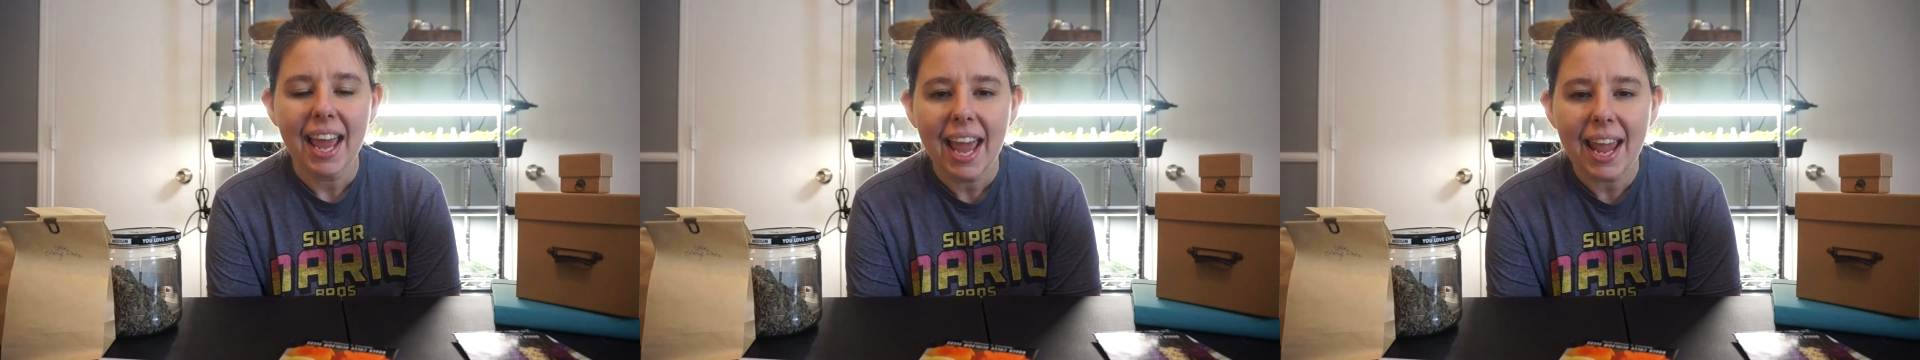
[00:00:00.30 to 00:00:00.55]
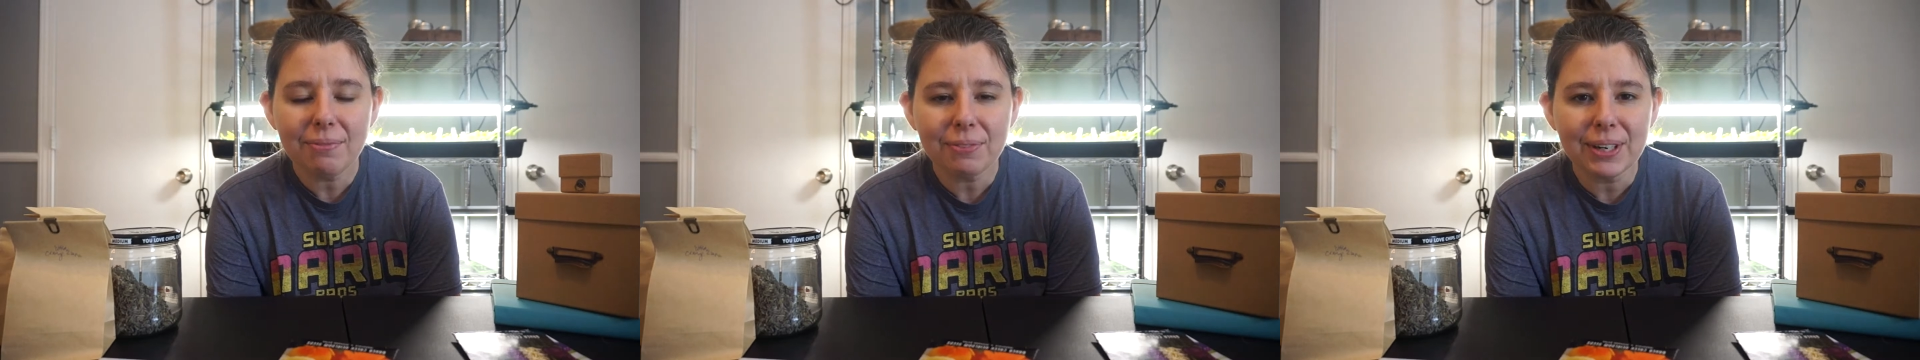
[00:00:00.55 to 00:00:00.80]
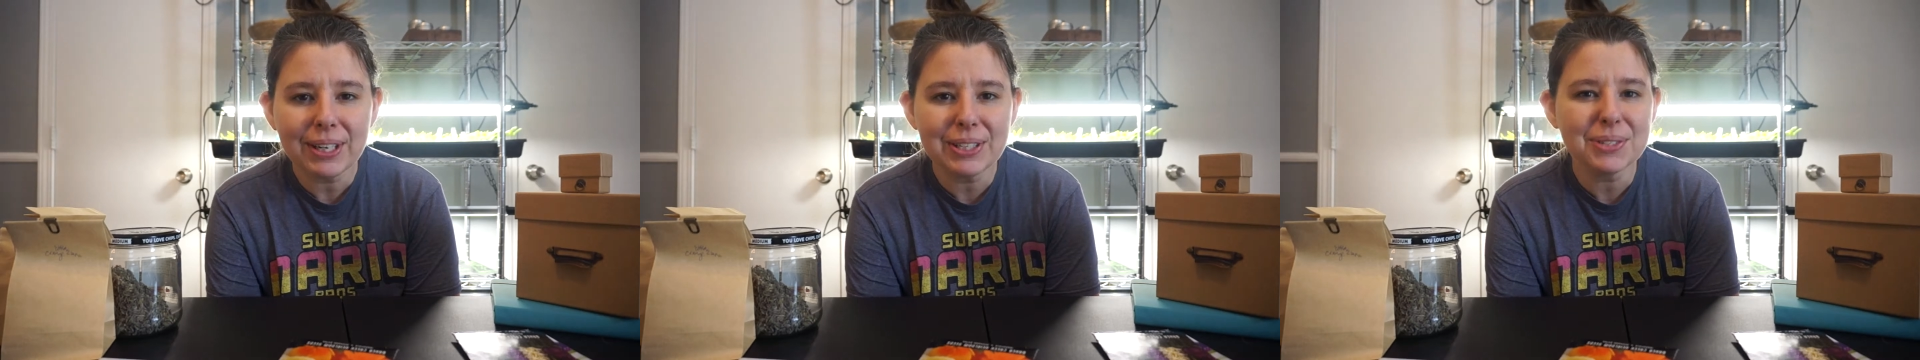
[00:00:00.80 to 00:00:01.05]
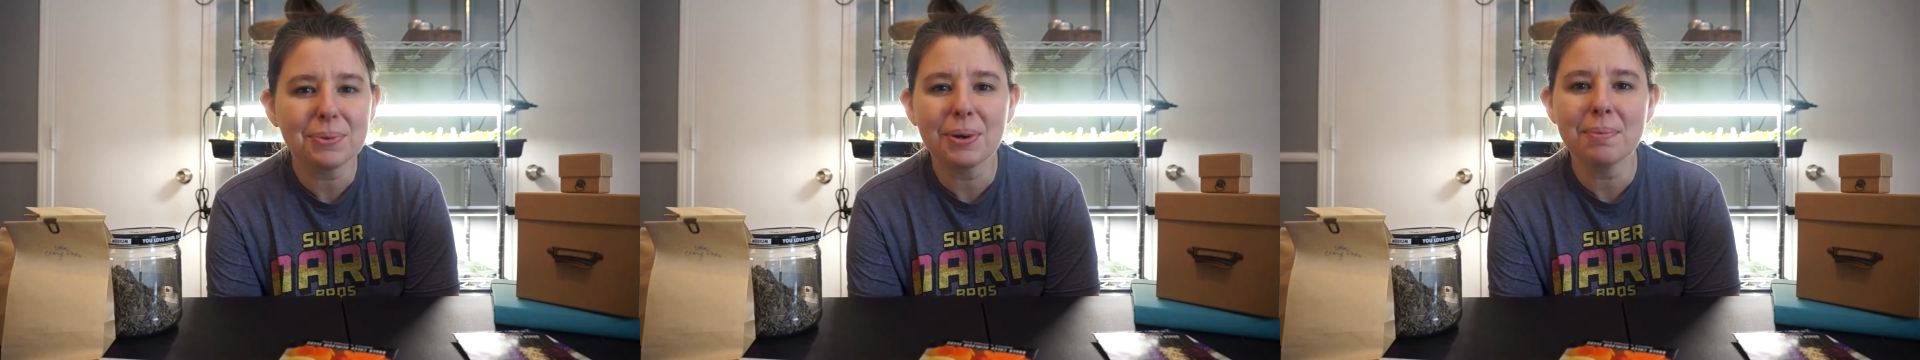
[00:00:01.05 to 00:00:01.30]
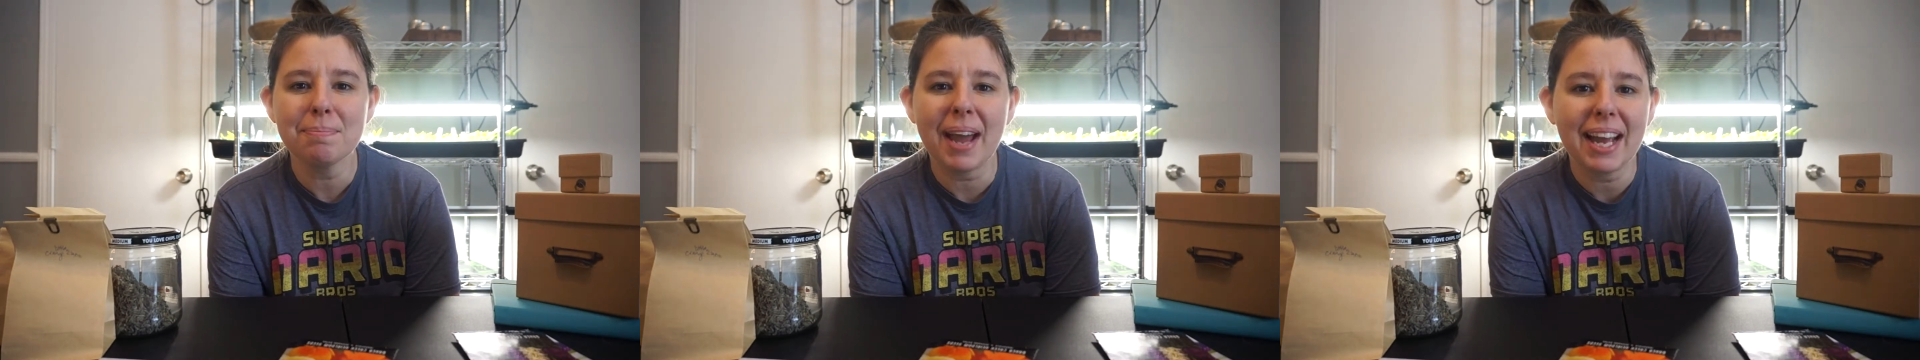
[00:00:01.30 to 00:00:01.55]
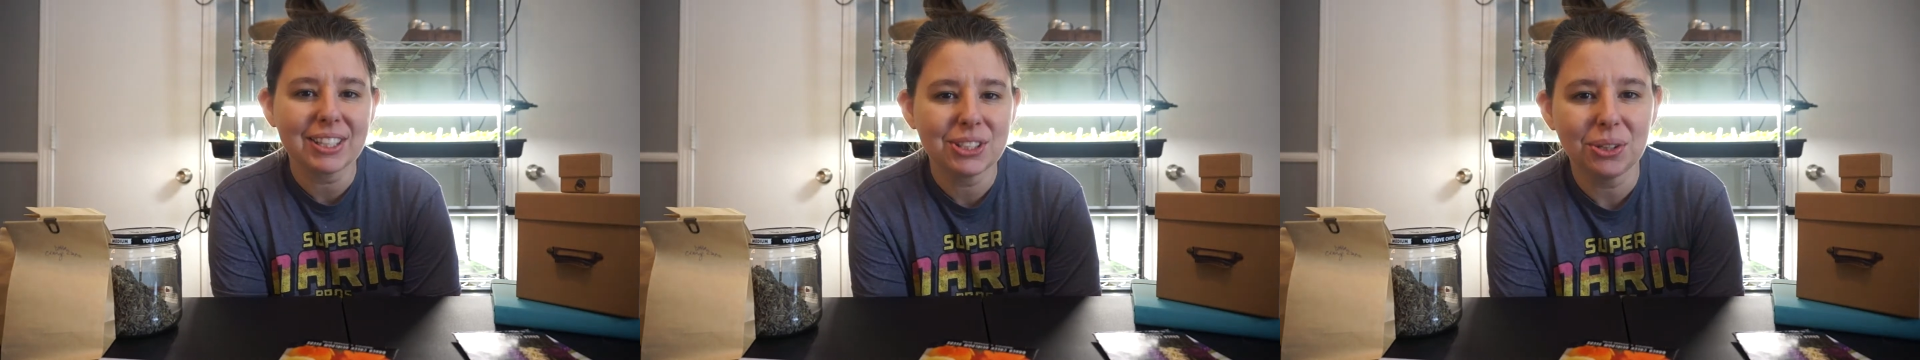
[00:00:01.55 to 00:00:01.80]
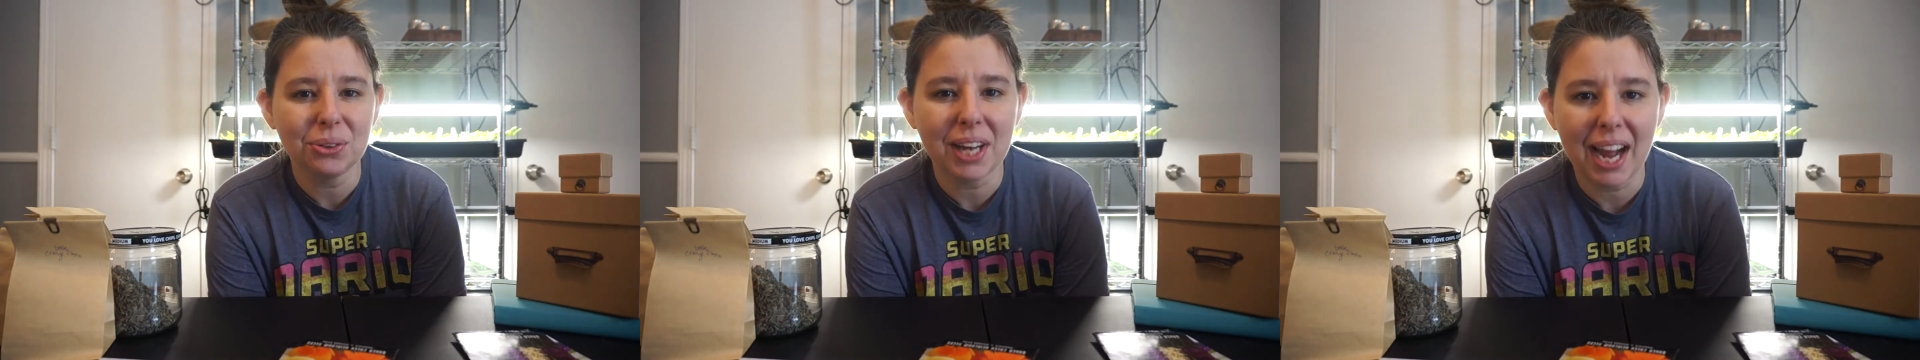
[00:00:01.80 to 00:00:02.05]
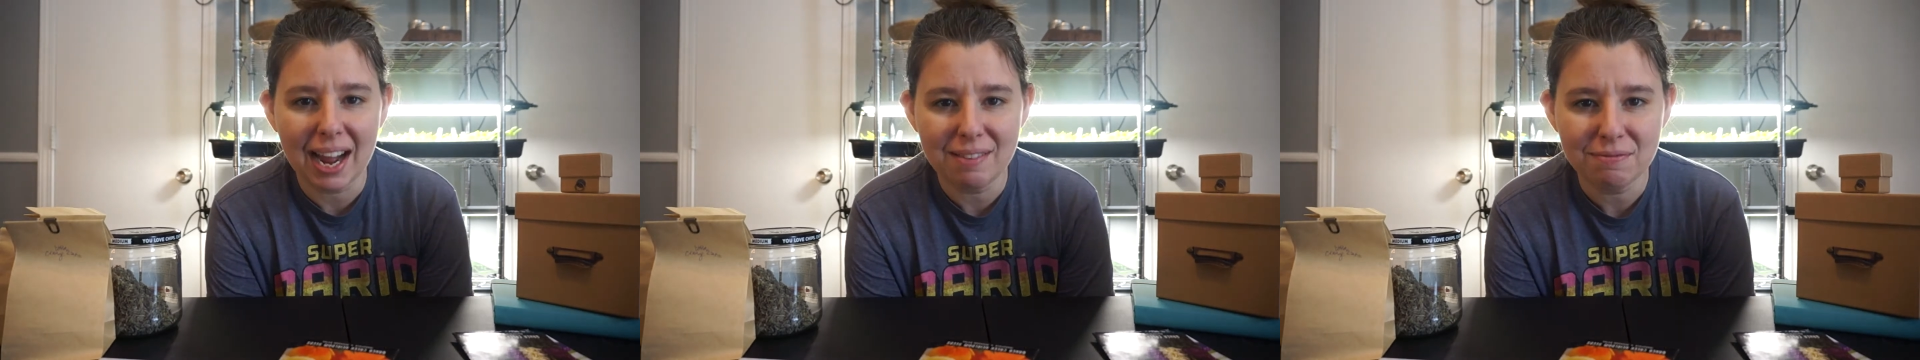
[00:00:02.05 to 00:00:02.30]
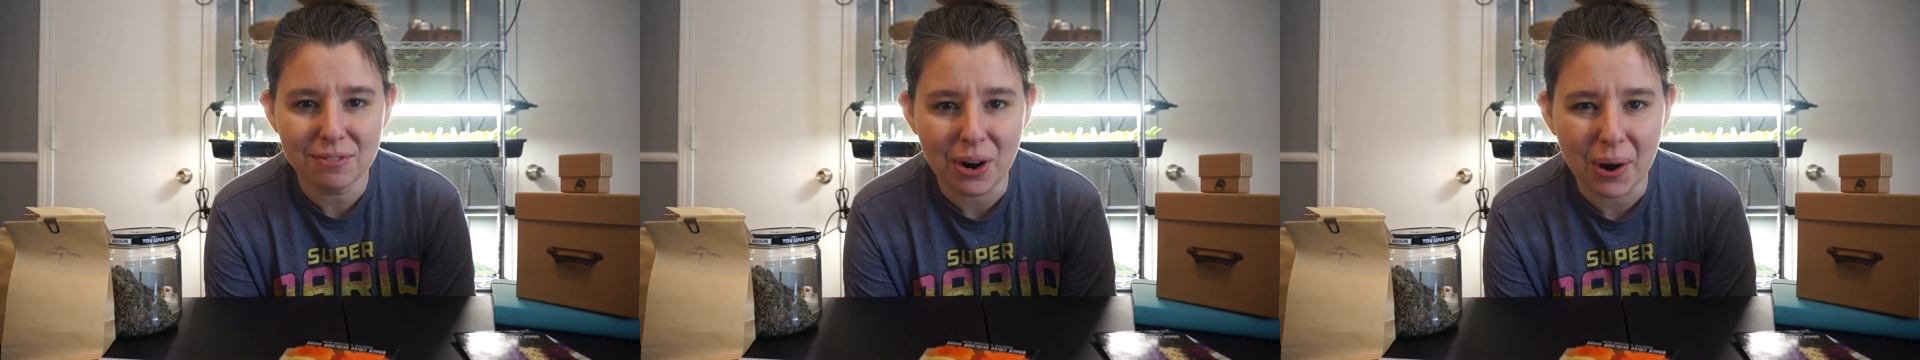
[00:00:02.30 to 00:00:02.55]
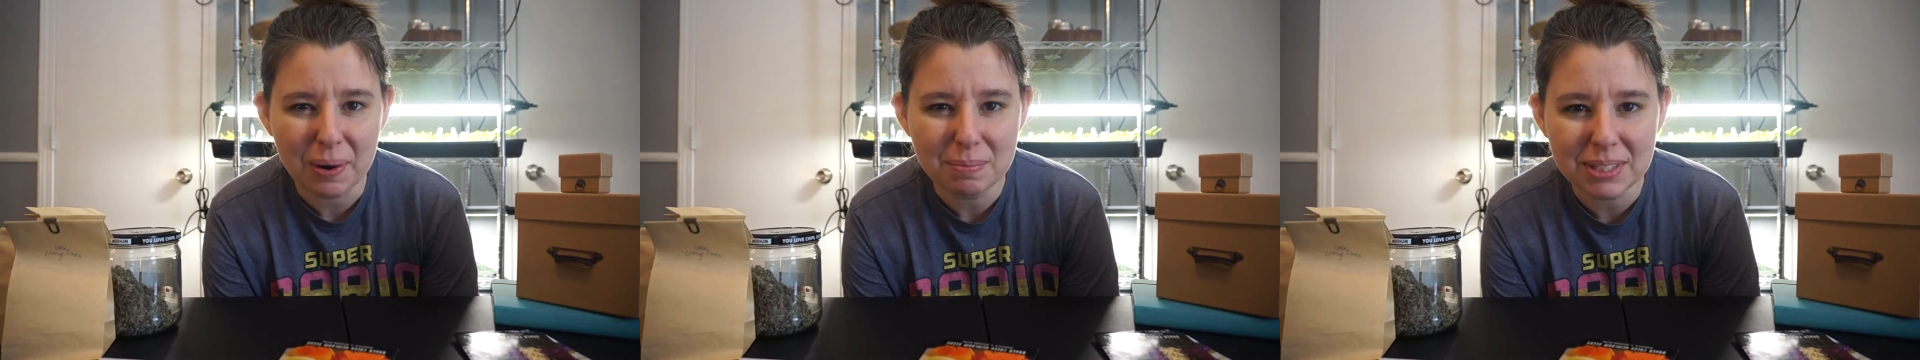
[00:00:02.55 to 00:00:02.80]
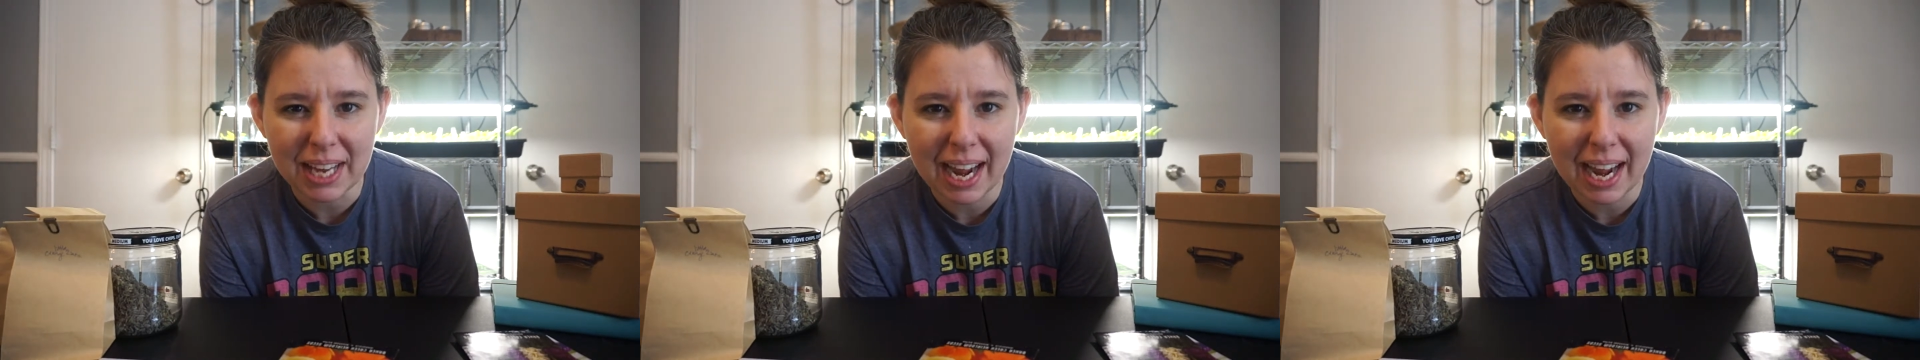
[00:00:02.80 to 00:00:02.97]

Hey friends, welcome back to Keim Farms.